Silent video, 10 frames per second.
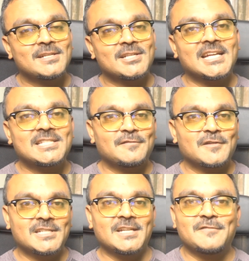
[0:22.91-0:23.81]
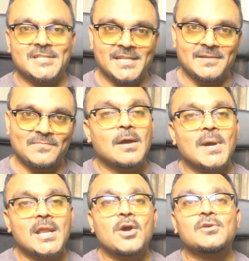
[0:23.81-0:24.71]
That's a front-end fatigue. Now,
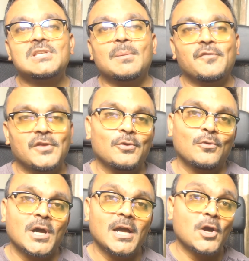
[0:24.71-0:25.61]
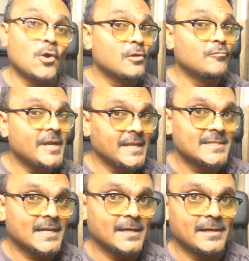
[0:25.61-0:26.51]
I know some of you are already
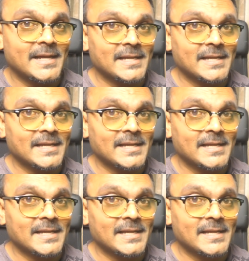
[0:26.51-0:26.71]
tired.